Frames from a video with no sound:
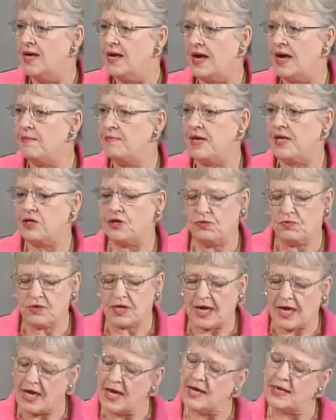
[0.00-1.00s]
I mean, you
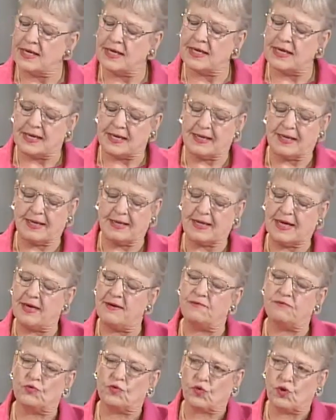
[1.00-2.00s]
can't
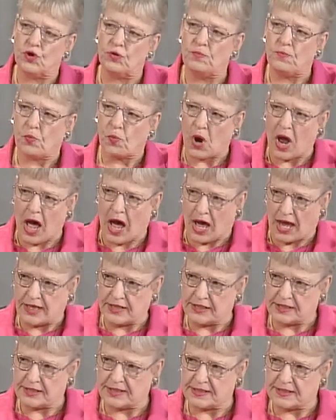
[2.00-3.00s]
give group
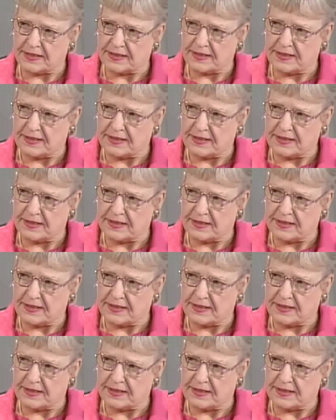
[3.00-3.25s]
rights